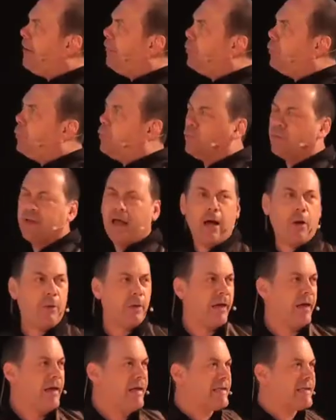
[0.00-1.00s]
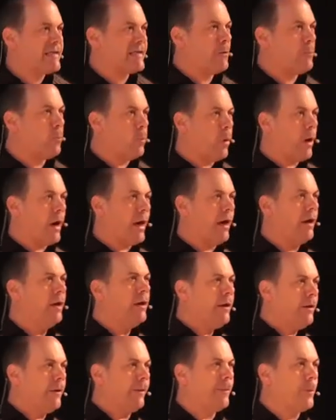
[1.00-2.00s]
all down here somewhere
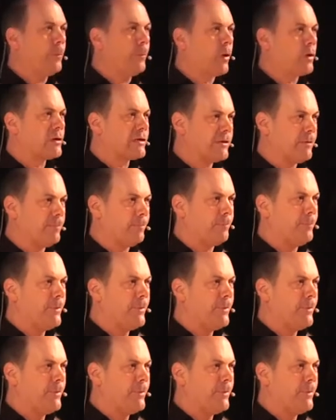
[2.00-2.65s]
at the bottom.